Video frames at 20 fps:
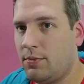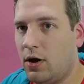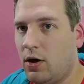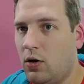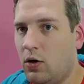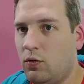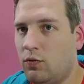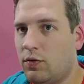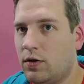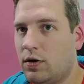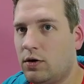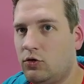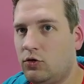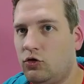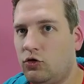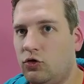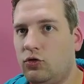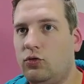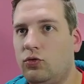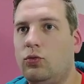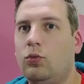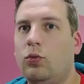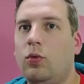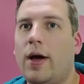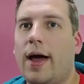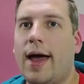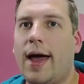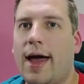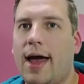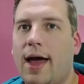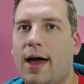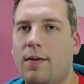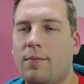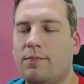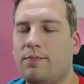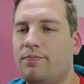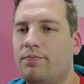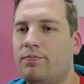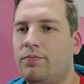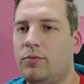over to
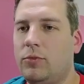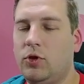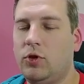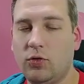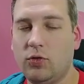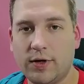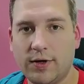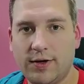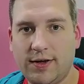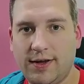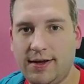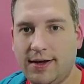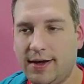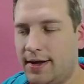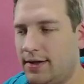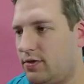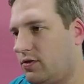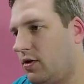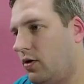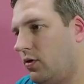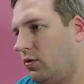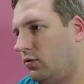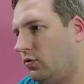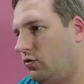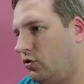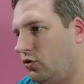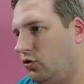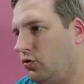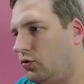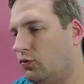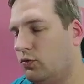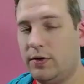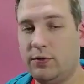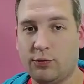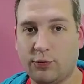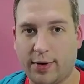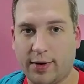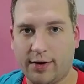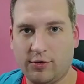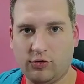Unity, it's going to
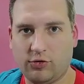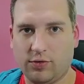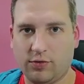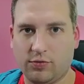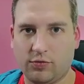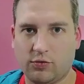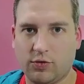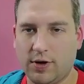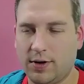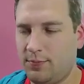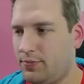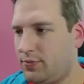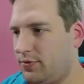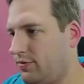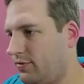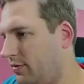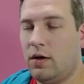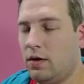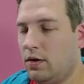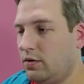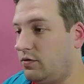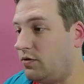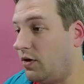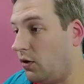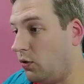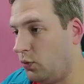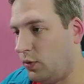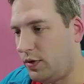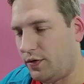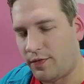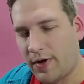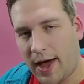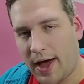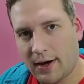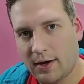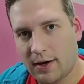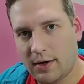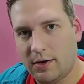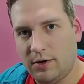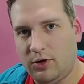refresh the scripts. So we've
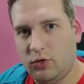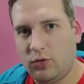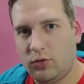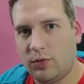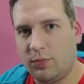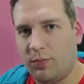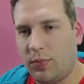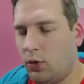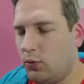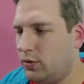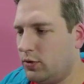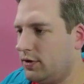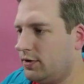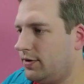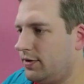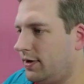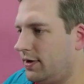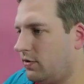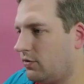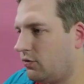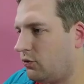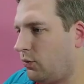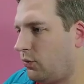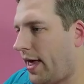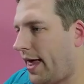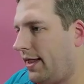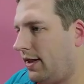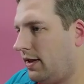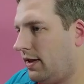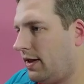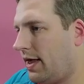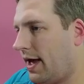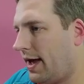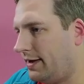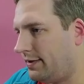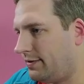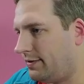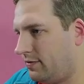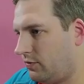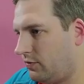added a new component here as well.
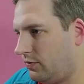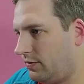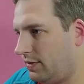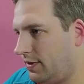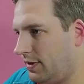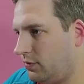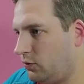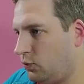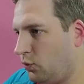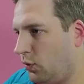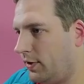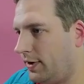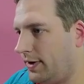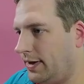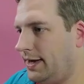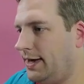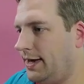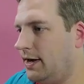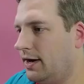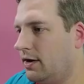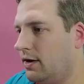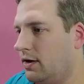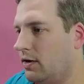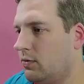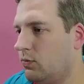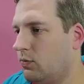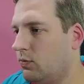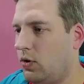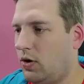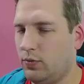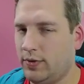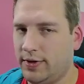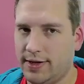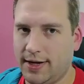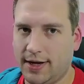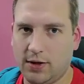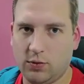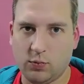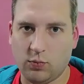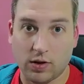It's this one here. What we
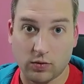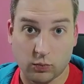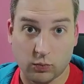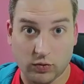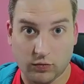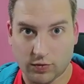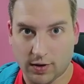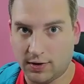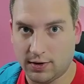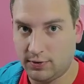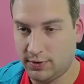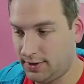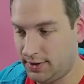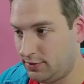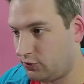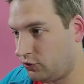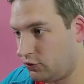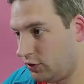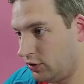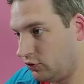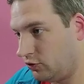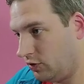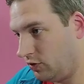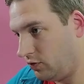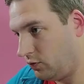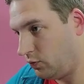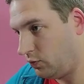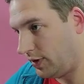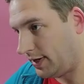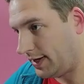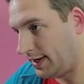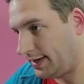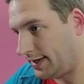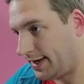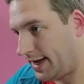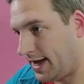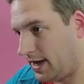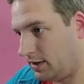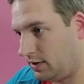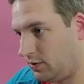did was we followed the instructions, we
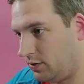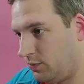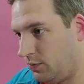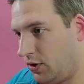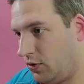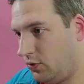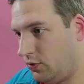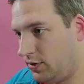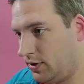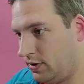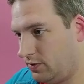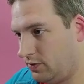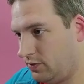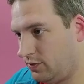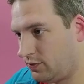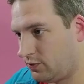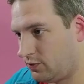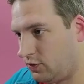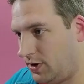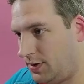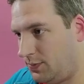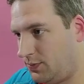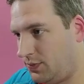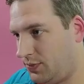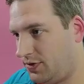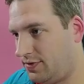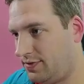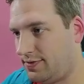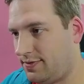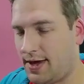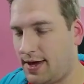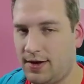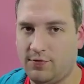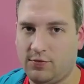clicked add components, scripts, save